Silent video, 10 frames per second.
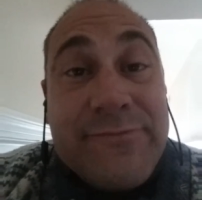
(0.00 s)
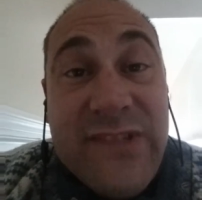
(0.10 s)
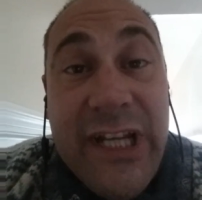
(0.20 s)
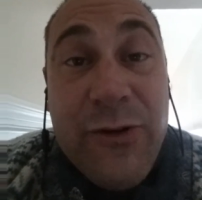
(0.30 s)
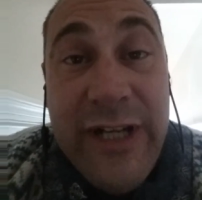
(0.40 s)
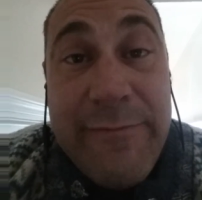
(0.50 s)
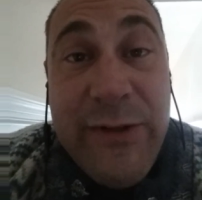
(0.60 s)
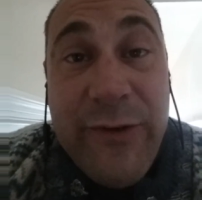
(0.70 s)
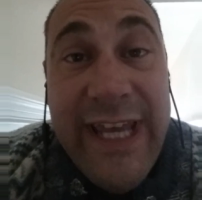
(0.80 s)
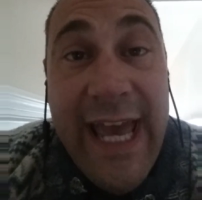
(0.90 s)
The
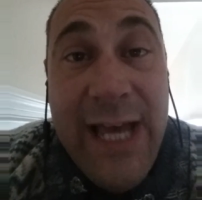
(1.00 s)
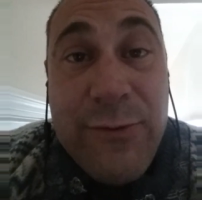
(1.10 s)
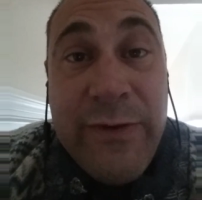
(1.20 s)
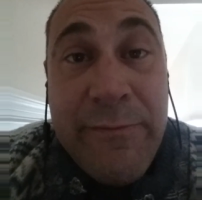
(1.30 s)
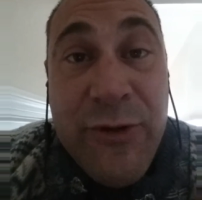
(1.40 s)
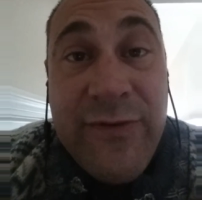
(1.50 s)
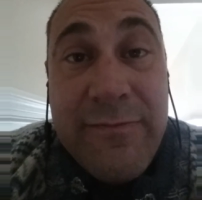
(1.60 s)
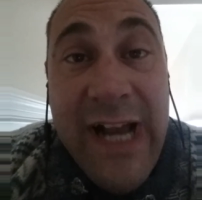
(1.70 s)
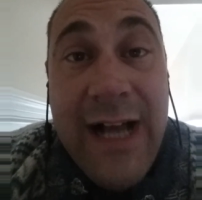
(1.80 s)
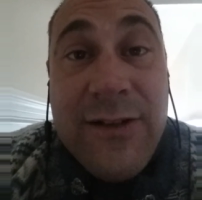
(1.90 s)
agreement we had when we moved
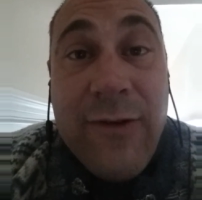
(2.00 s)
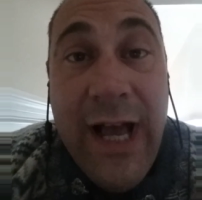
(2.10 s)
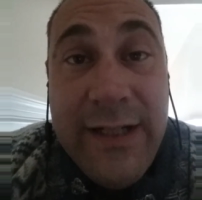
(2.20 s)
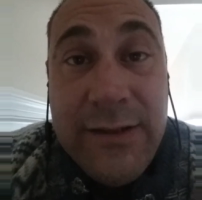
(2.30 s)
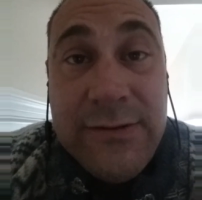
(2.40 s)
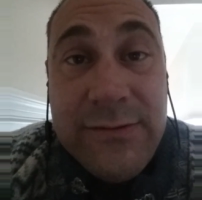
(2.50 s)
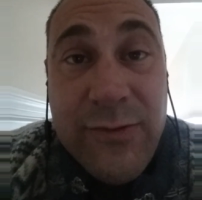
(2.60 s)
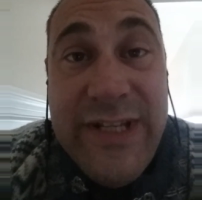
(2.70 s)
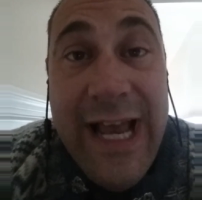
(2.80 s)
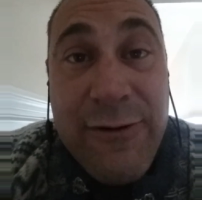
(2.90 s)
from Colorado
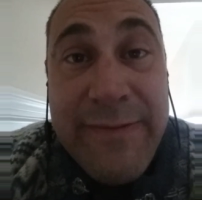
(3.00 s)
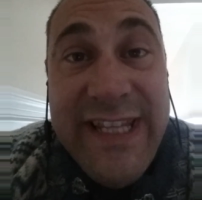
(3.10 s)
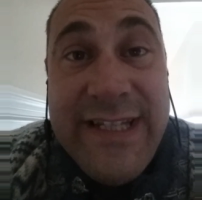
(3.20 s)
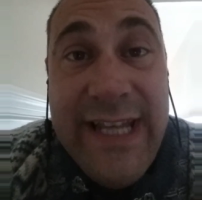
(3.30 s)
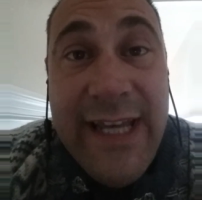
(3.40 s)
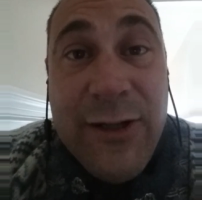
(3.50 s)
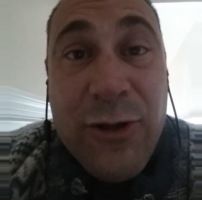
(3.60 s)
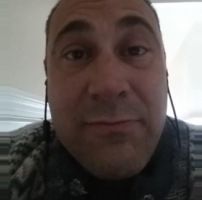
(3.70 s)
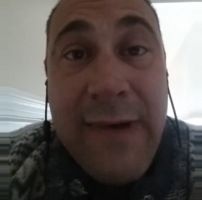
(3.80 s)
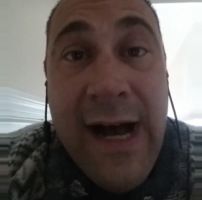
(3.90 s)
was I would be the
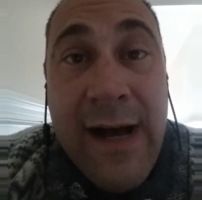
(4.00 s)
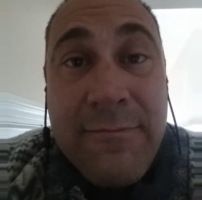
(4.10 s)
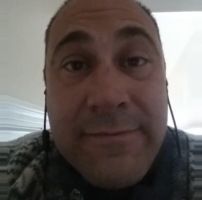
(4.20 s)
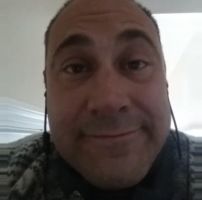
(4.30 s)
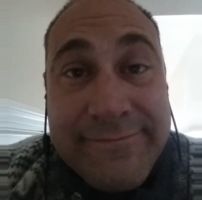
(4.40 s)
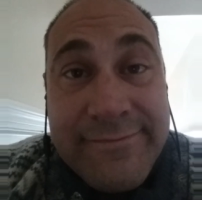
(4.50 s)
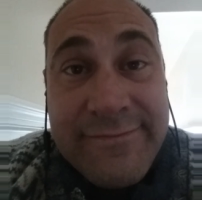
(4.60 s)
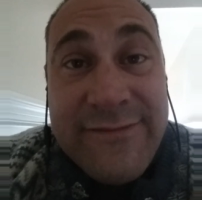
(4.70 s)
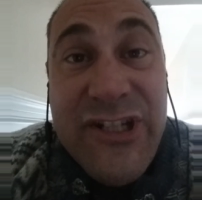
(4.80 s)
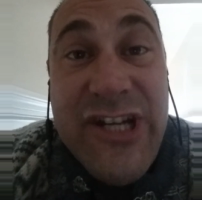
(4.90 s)
stay-at-home mom,
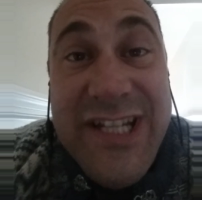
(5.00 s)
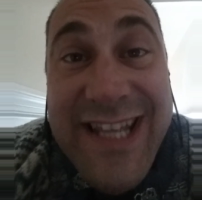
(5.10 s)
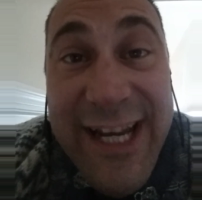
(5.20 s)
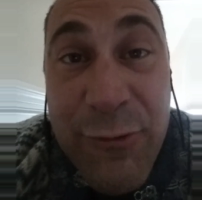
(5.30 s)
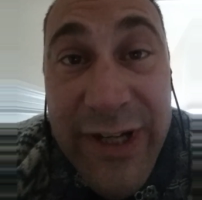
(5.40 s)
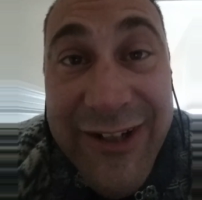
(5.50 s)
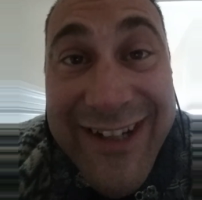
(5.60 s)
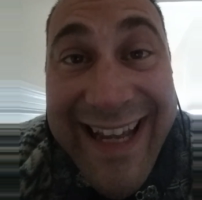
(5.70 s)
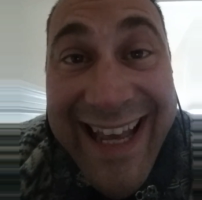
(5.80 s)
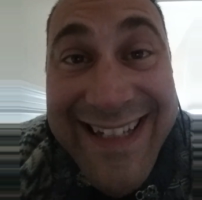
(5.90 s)
just like what her
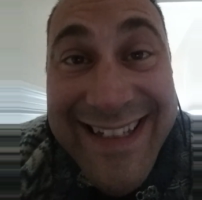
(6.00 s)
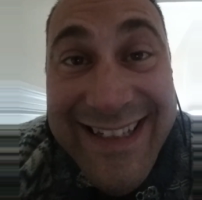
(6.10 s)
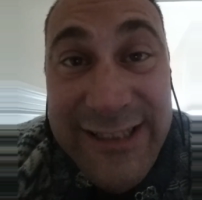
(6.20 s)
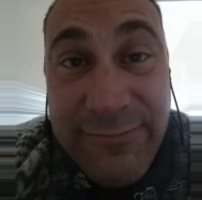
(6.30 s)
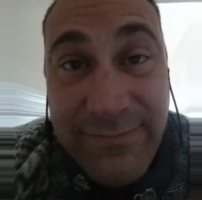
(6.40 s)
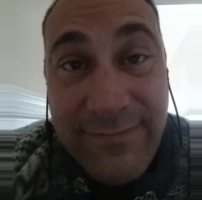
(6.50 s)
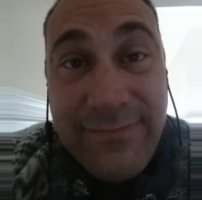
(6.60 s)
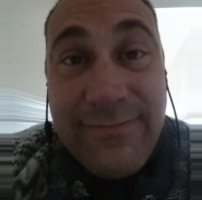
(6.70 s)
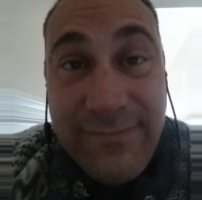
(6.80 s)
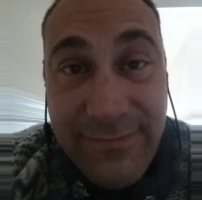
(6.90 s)
dad did.
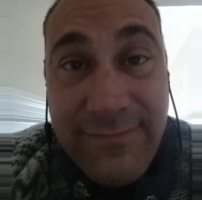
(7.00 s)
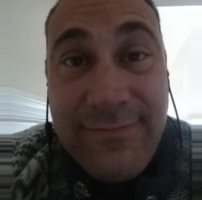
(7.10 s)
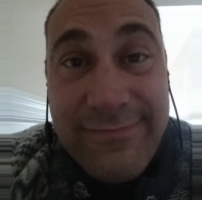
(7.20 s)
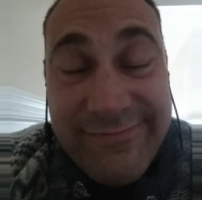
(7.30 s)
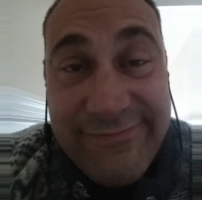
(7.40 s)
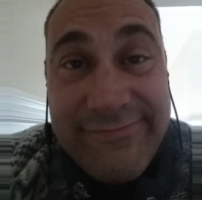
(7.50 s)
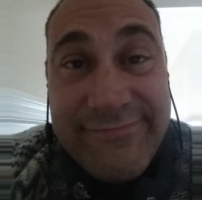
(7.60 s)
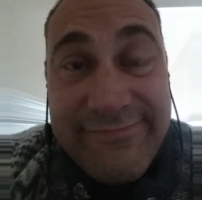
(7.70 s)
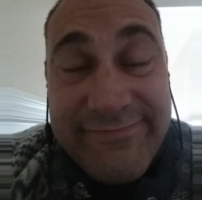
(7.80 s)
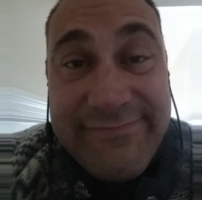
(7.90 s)

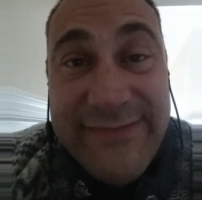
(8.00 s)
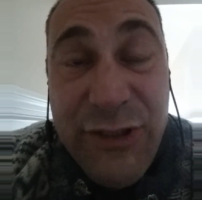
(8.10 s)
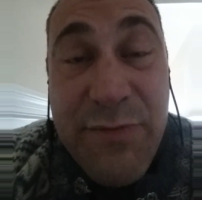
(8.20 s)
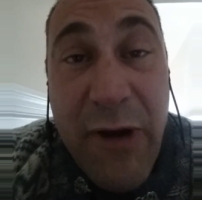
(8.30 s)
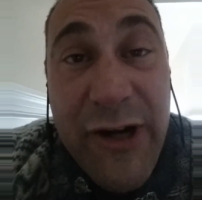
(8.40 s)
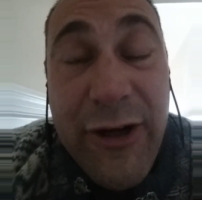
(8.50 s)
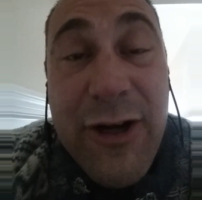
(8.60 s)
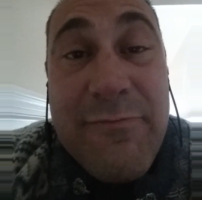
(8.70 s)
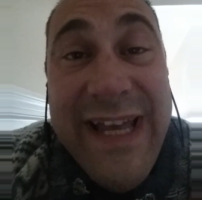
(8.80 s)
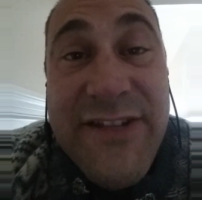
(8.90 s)
It was part of
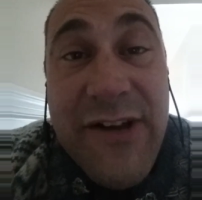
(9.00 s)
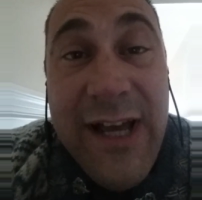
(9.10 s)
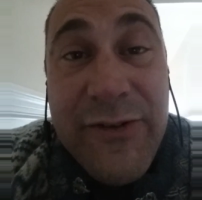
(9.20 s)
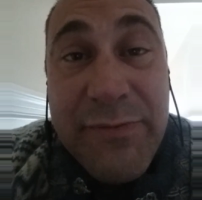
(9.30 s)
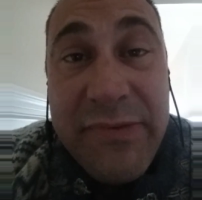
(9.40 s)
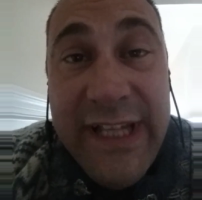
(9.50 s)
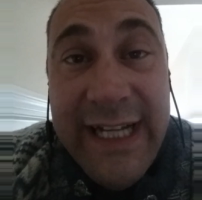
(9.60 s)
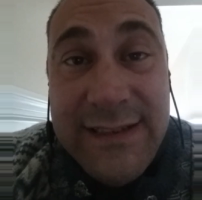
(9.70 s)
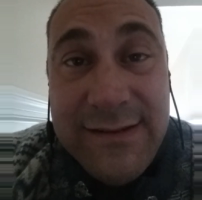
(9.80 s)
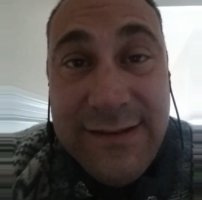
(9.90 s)
her mental health
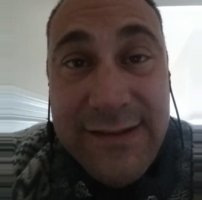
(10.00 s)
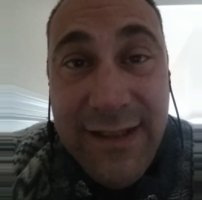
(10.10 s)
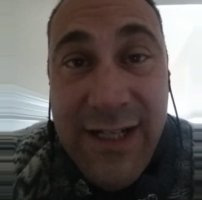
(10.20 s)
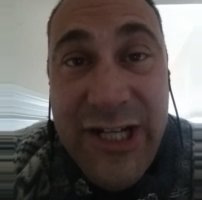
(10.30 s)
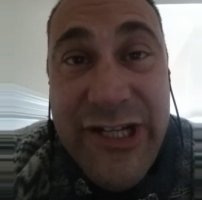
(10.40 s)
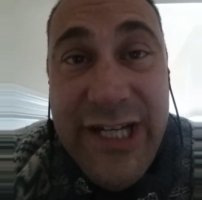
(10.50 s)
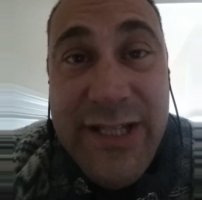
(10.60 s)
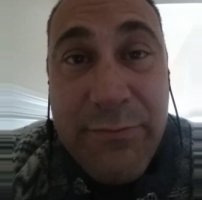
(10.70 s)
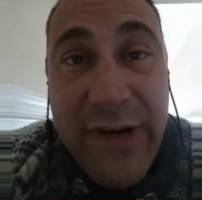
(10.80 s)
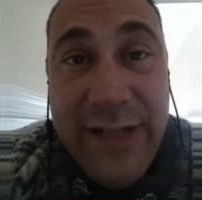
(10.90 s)
plan. She's
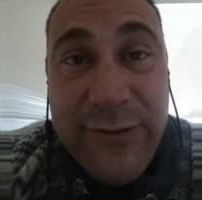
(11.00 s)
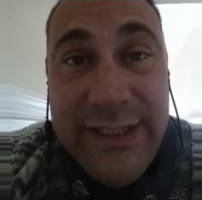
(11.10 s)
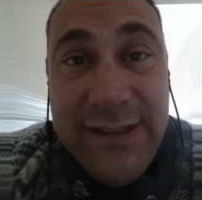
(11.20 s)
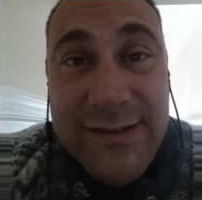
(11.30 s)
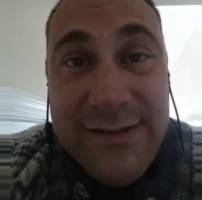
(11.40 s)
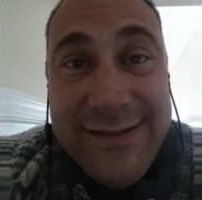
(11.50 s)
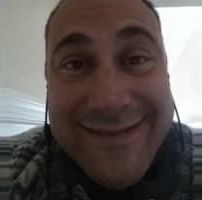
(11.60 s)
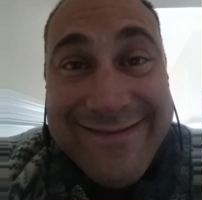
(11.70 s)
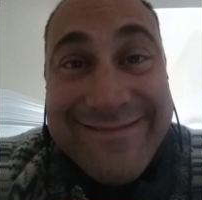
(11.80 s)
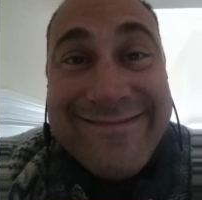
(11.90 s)
the breadwinner.
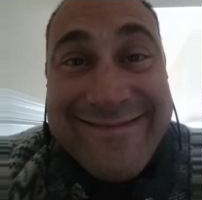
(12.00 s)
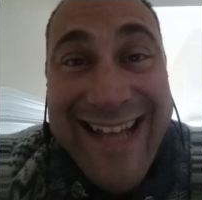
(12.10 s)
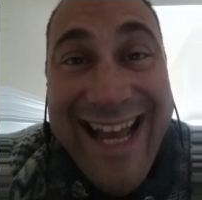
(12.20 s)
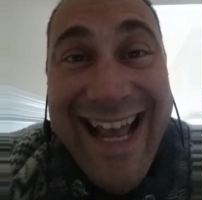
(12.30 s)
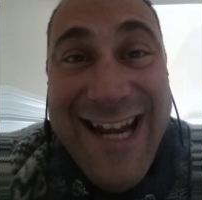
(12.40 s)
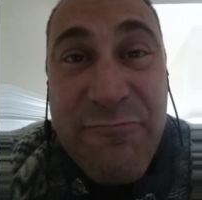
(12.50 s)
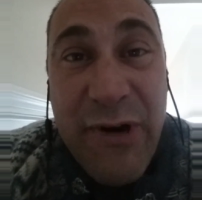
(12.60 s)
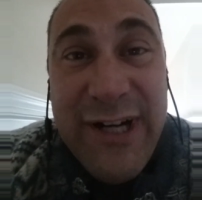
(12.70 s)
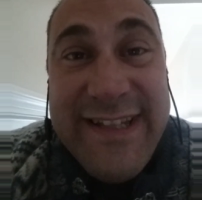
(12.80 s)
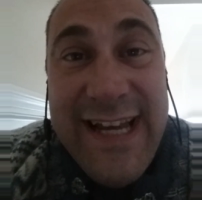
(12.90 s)
I got a
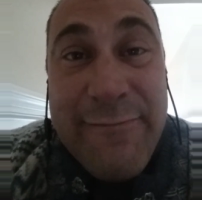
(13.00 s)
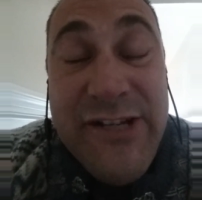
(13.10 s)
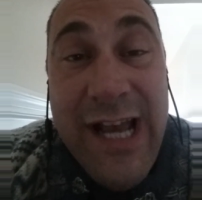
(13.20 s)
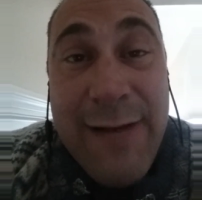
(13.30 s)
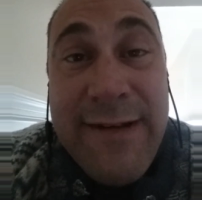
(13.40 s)
part-time job.